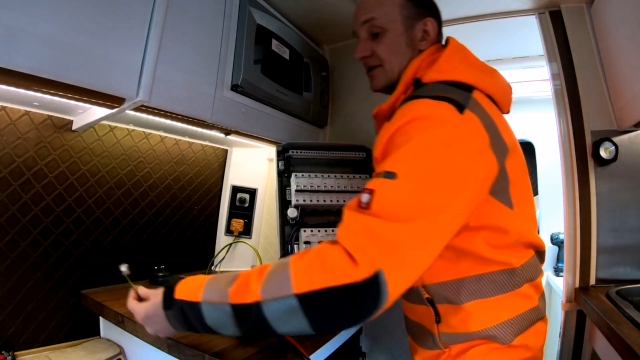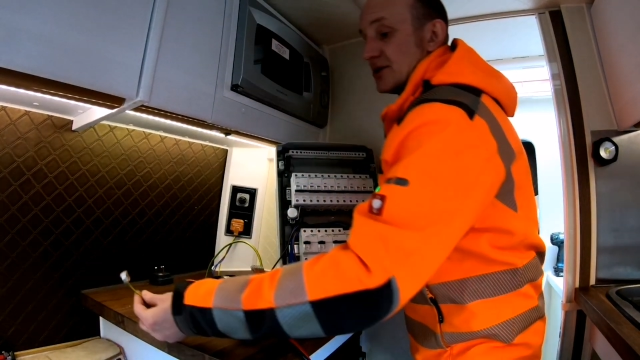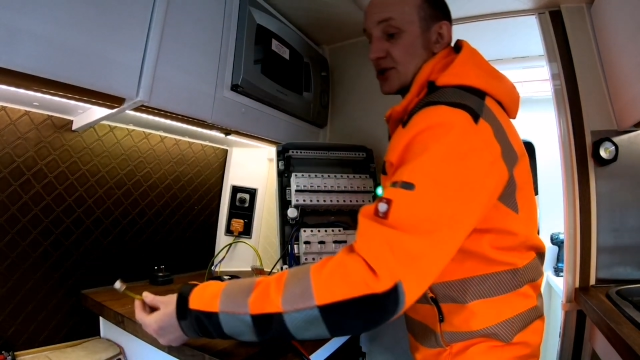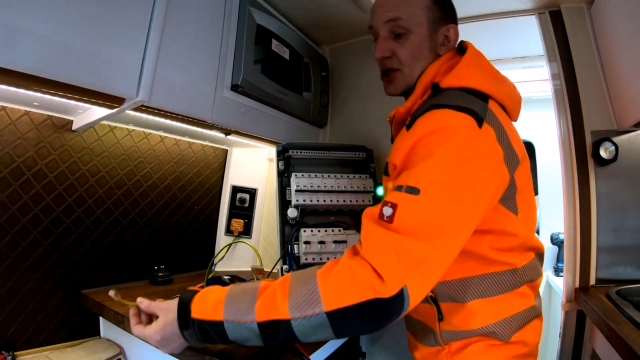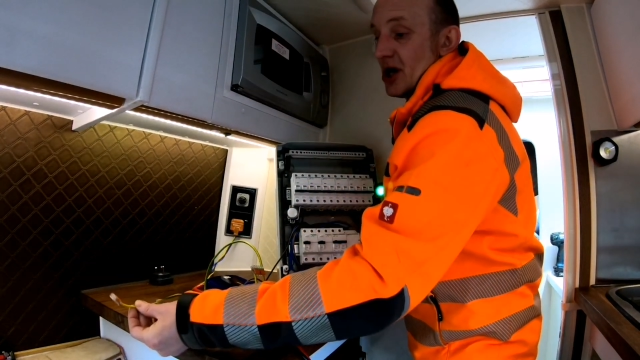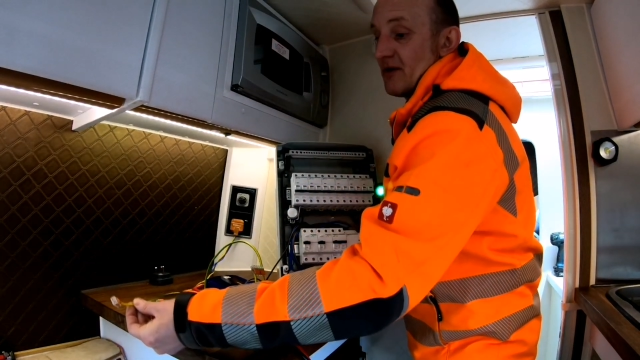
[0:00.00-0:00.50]

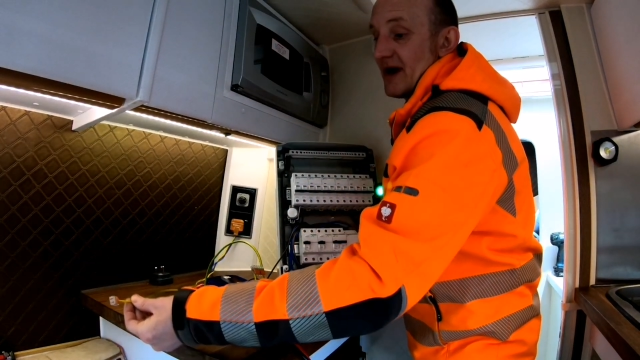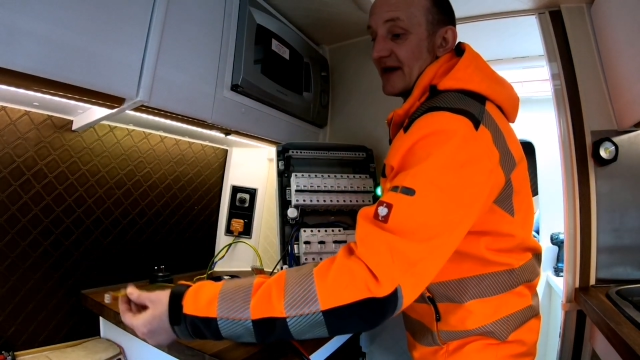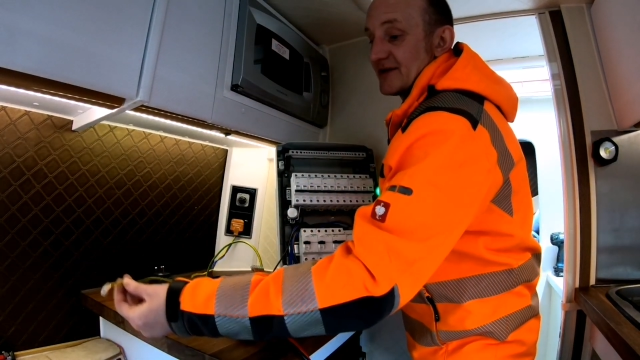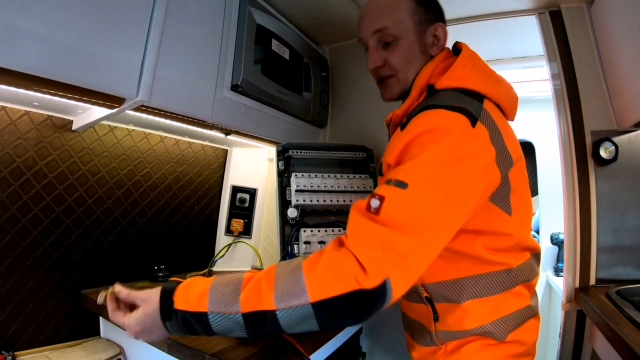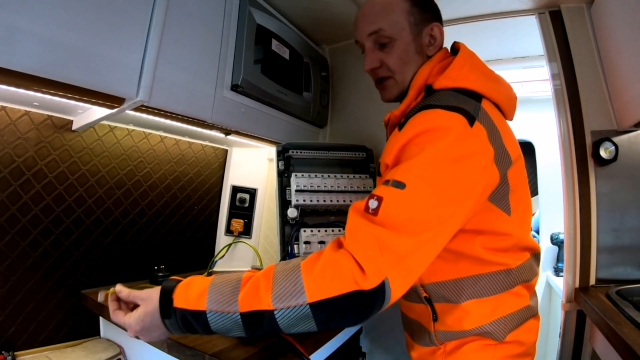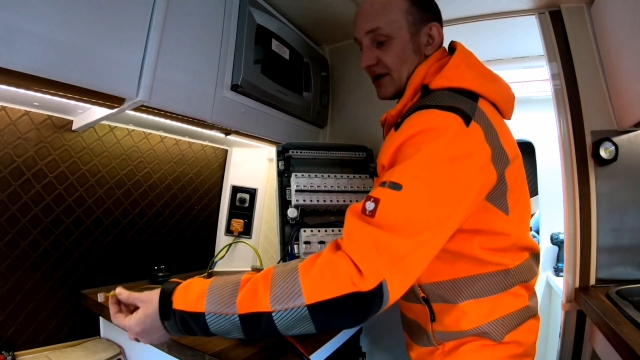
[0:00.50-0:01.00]
the shore
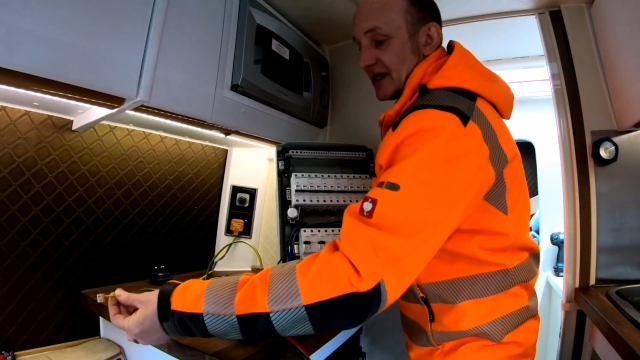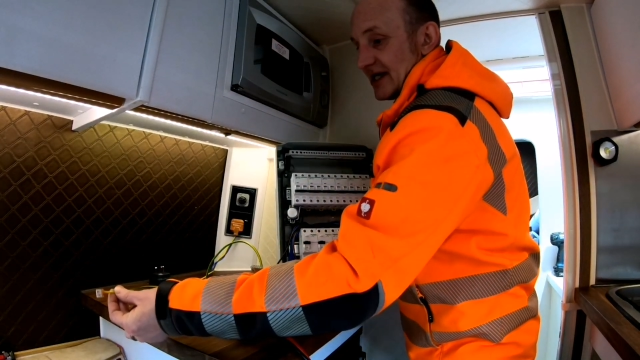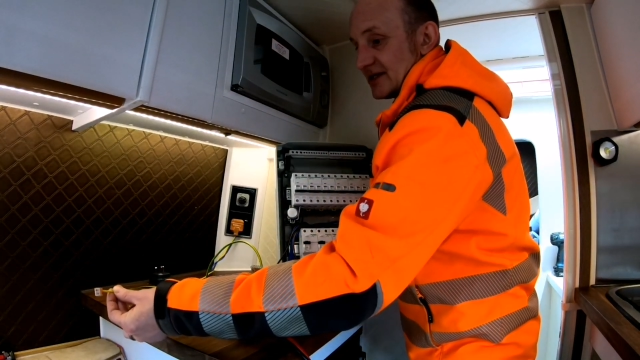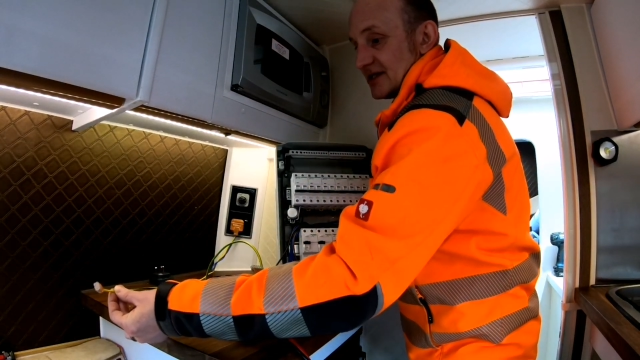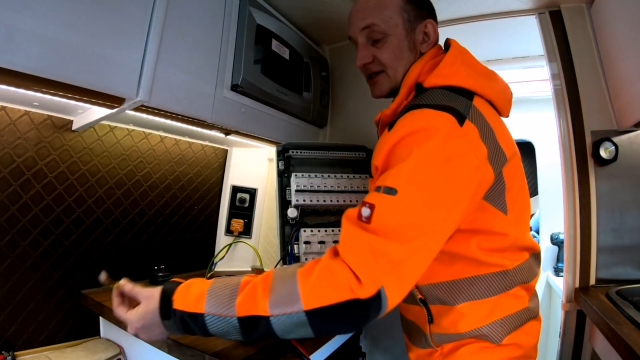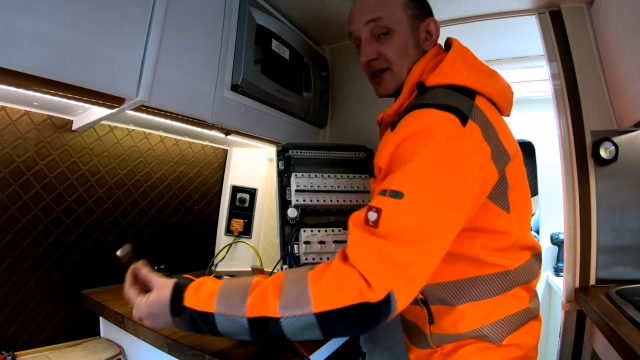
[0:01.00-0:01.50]
earth's not
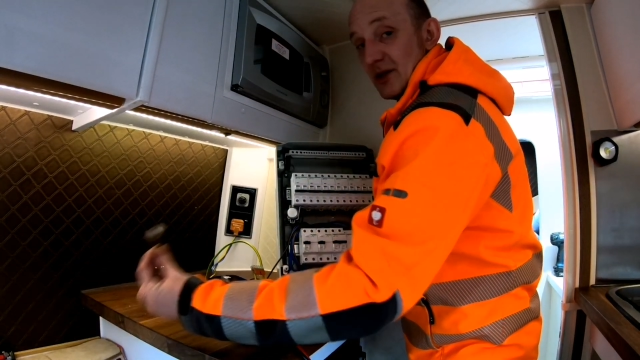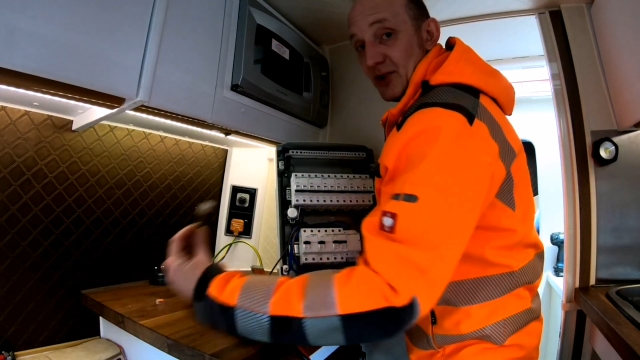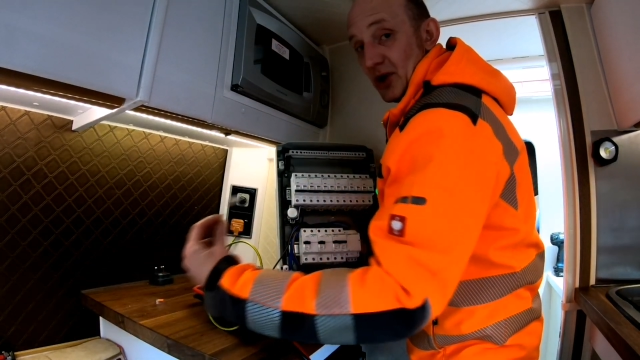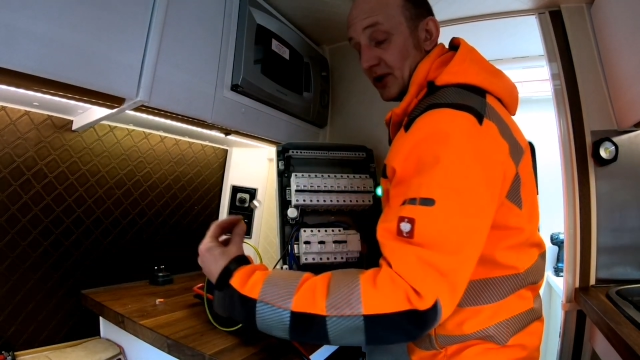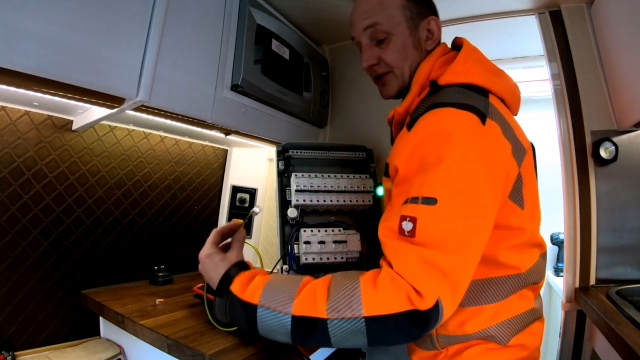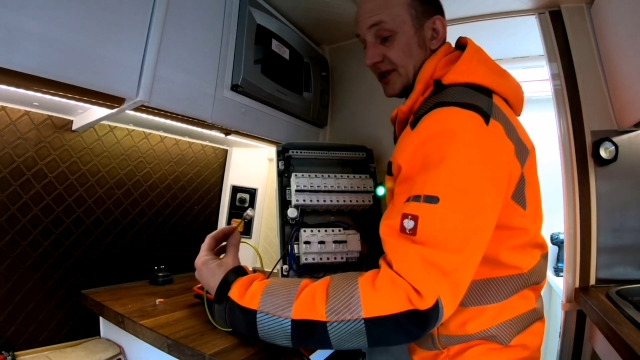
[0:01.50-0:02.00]
connected to the
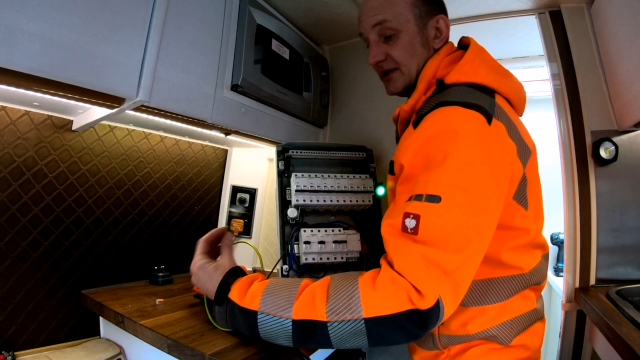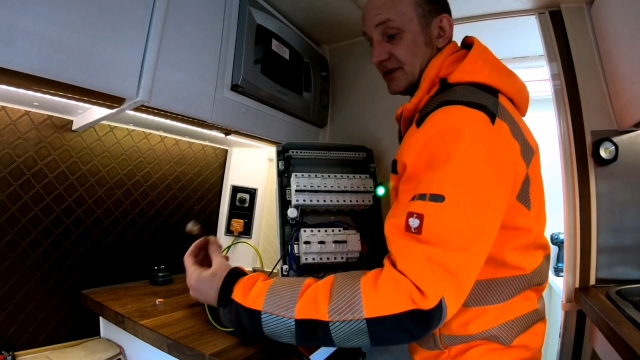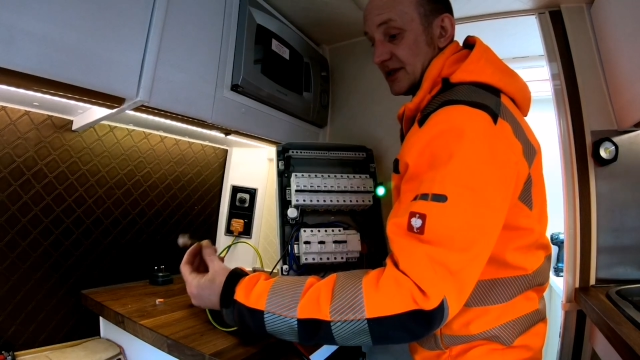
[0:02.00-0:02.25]
board.